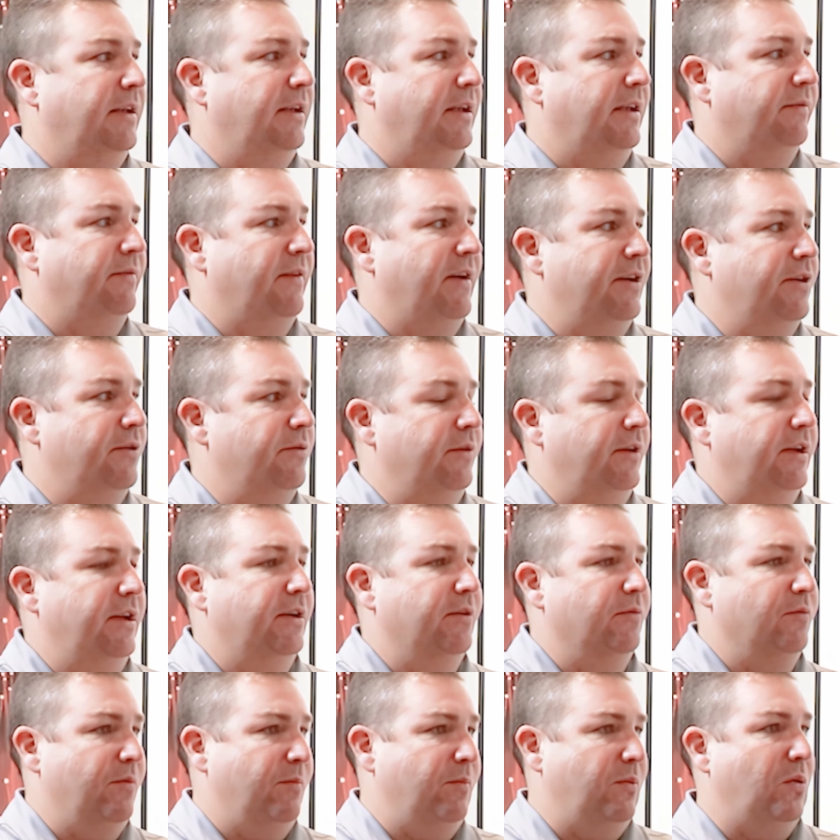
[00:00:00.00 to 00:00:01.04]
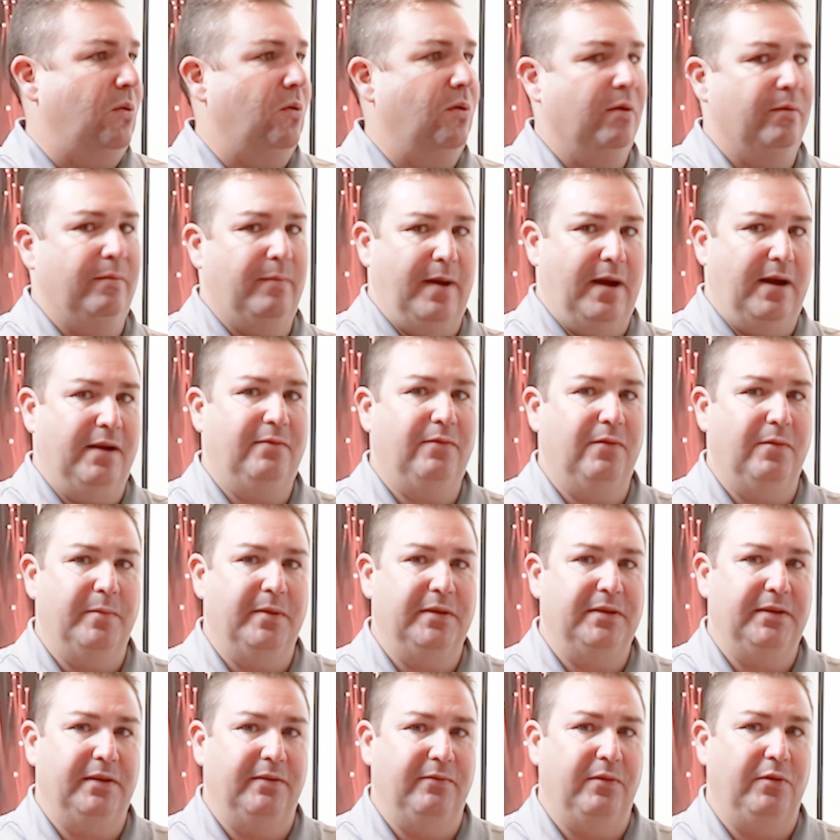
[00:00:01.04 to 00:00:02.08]
if I don't get a report back from
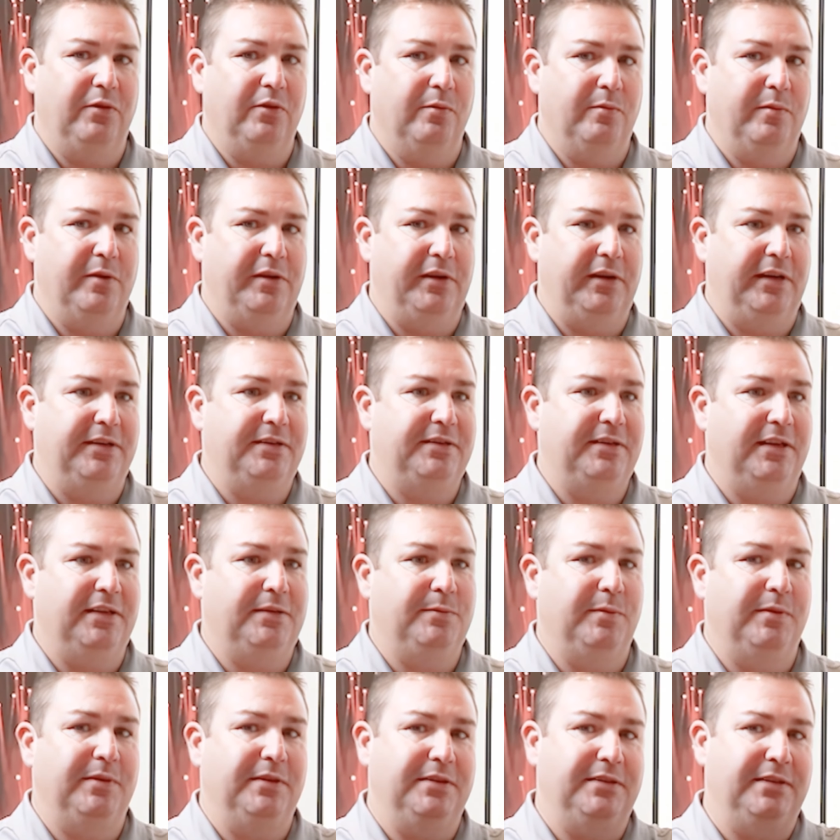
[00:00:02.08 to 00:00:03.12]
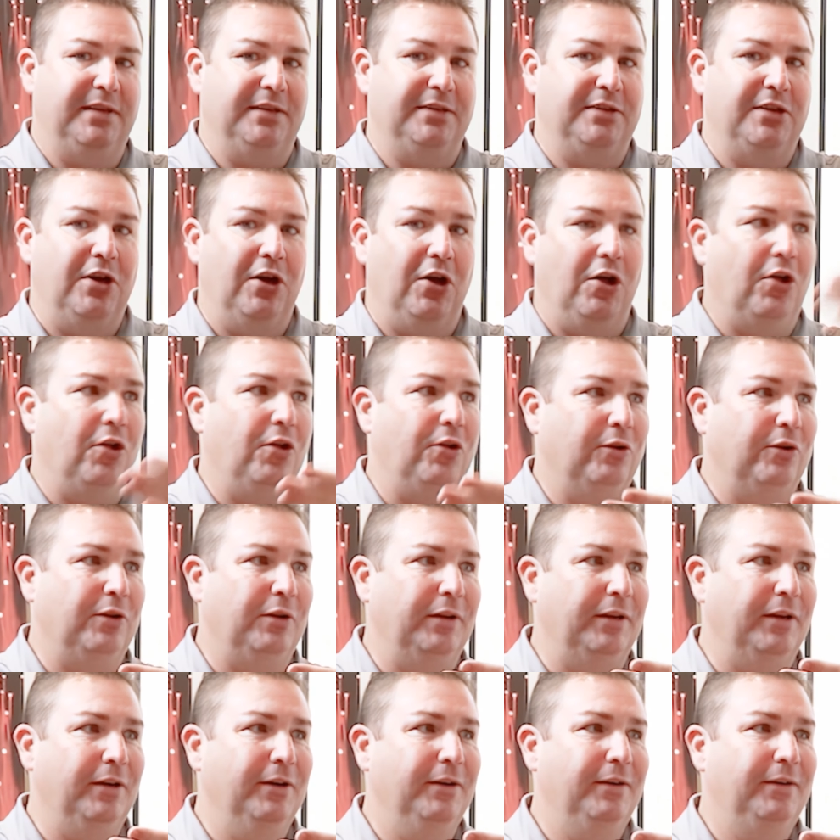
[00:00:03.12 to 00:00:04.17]
a vulnerability assessment that says all
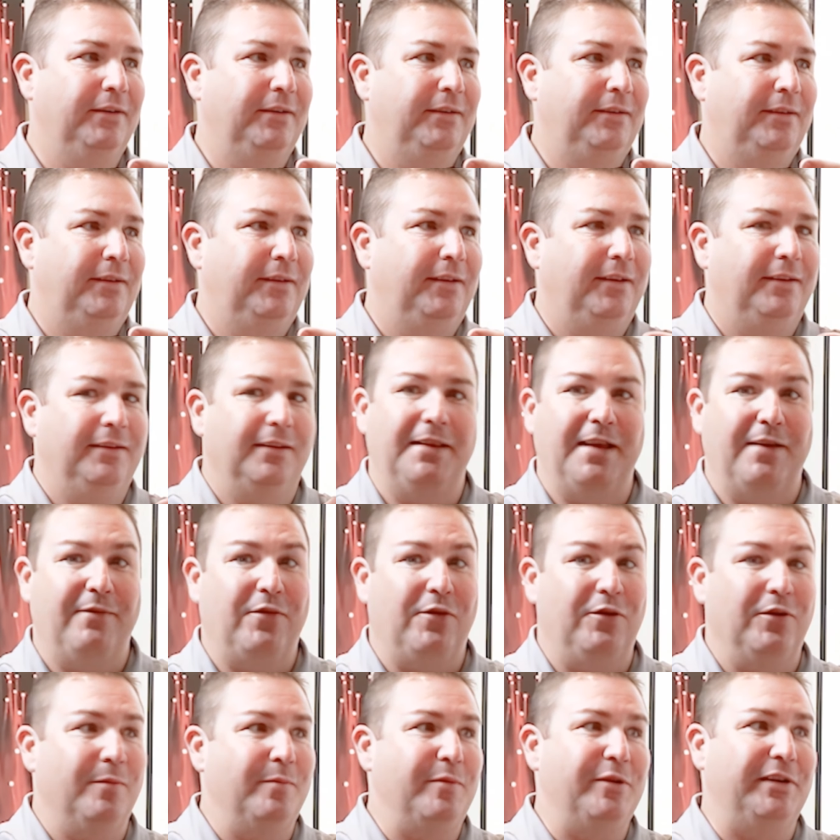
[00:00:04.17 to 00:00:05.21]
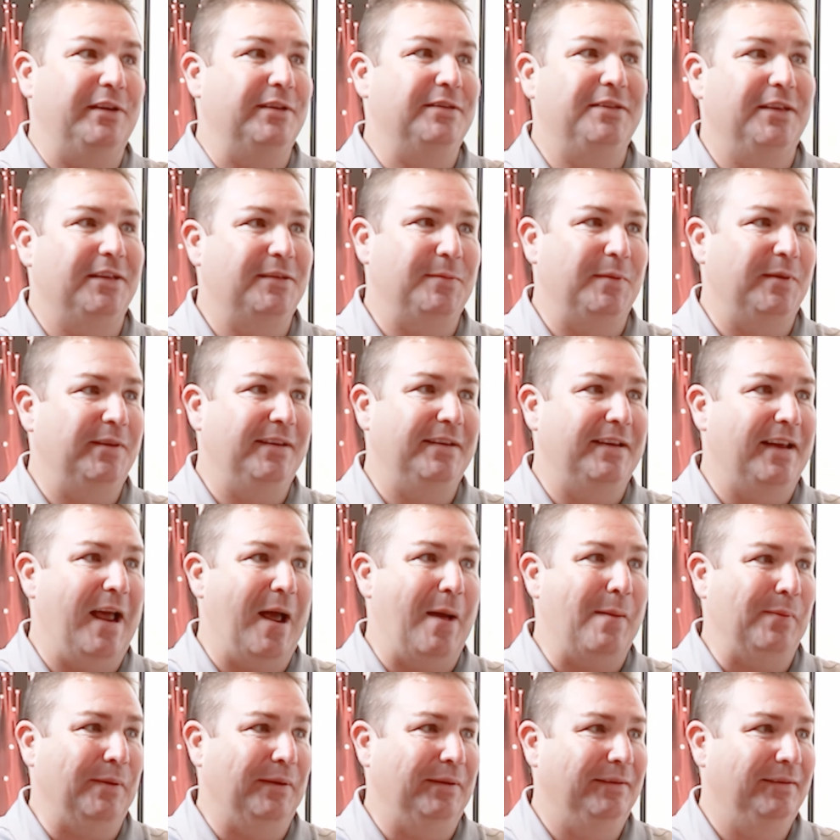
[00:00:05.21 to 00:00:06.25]
clear, then that vulnerability assessment didn't
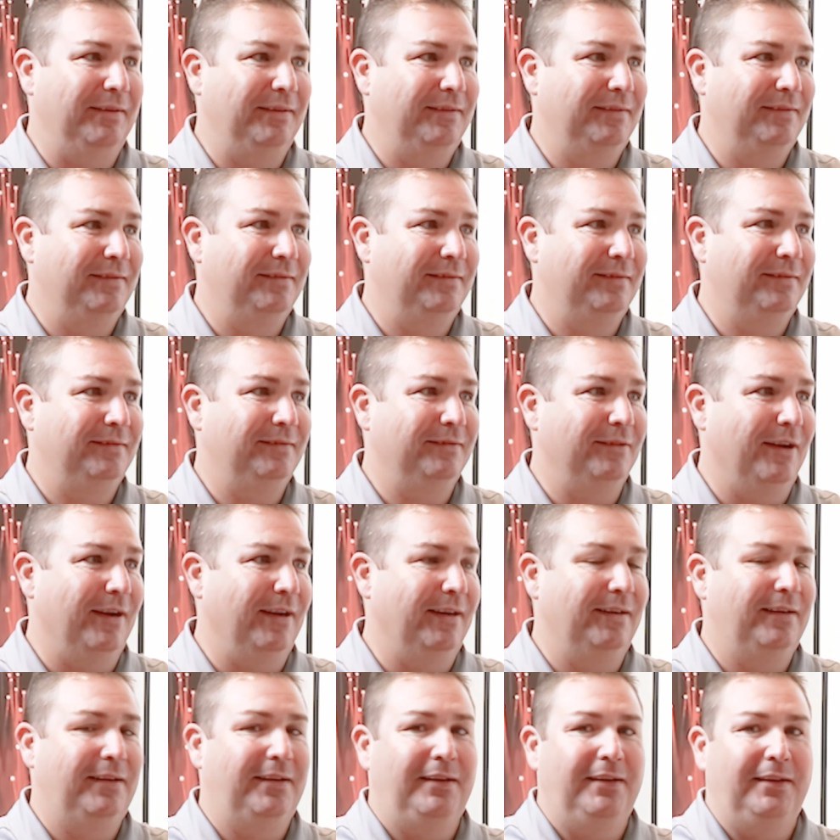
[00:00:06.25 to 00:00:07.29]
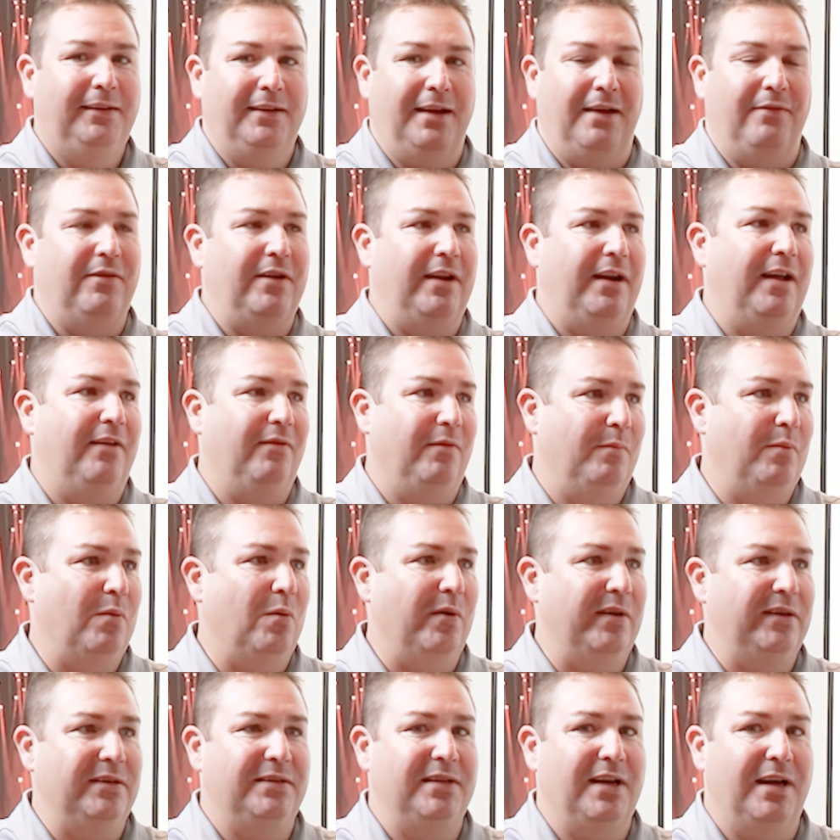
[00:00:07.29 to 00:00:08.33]
happen, right? I've got to have a
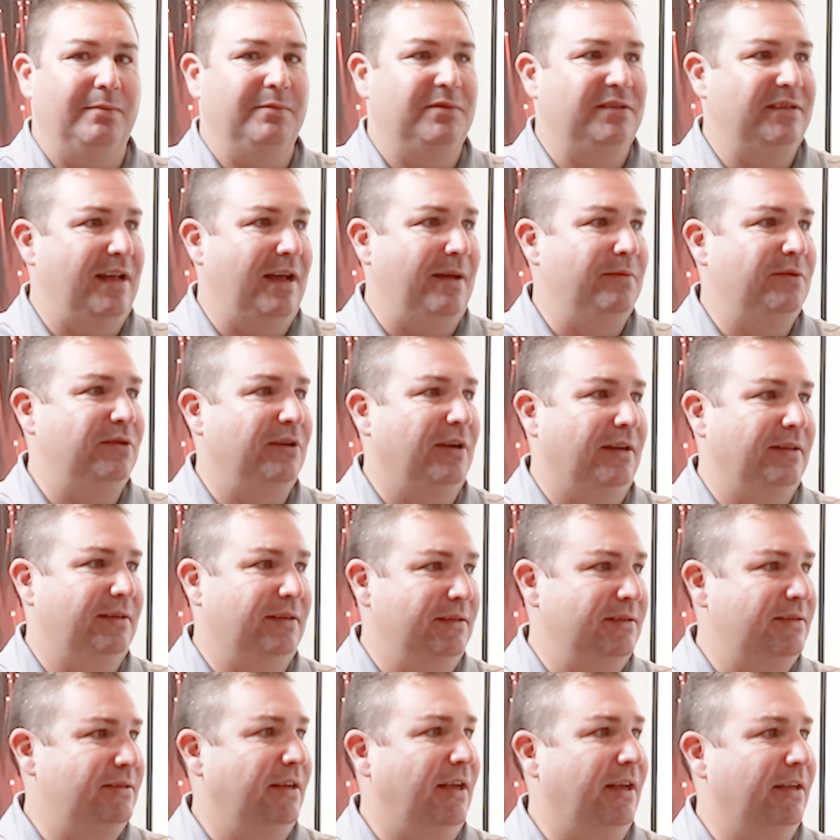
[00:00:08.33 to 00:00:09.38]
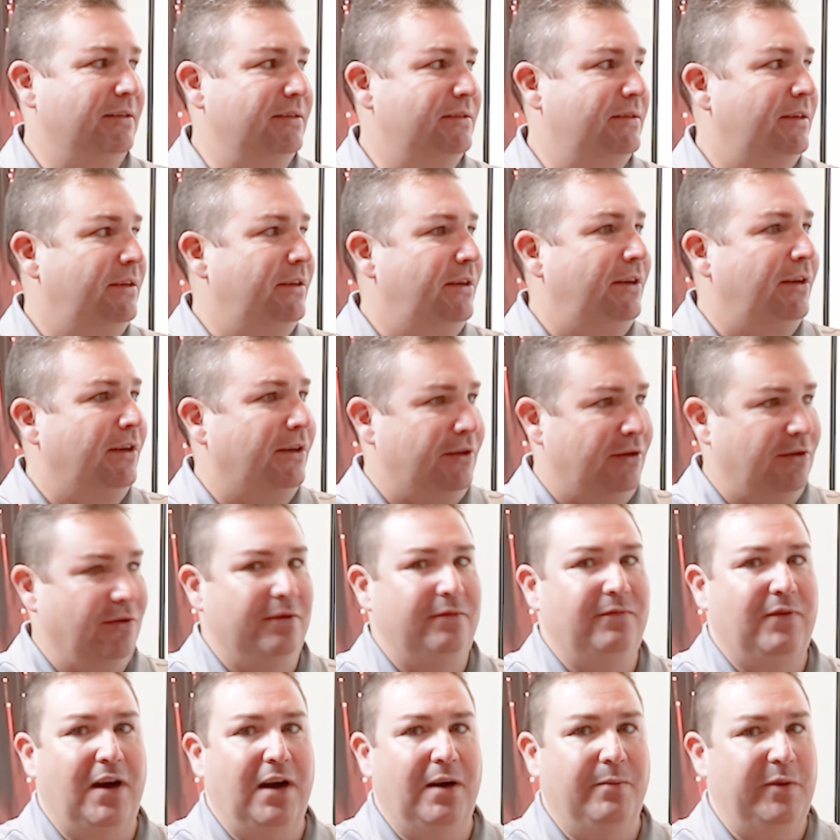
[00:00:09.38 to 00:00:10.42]
point-in-time snapshot that says your
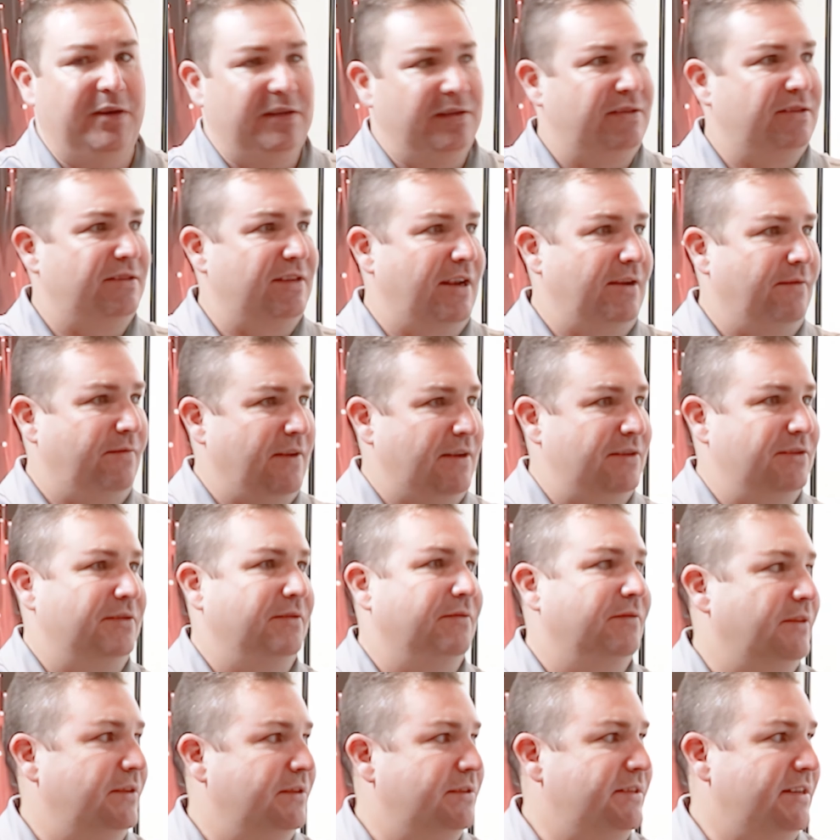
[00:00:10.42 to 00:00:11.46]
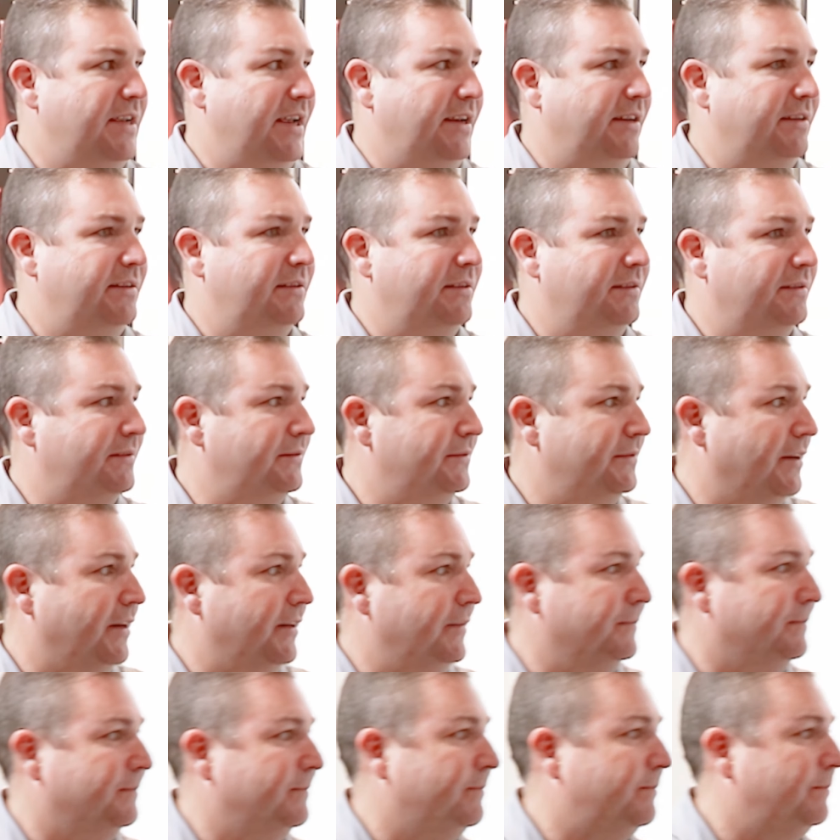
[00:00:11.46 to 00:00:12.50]
environment is safe as of this date, right?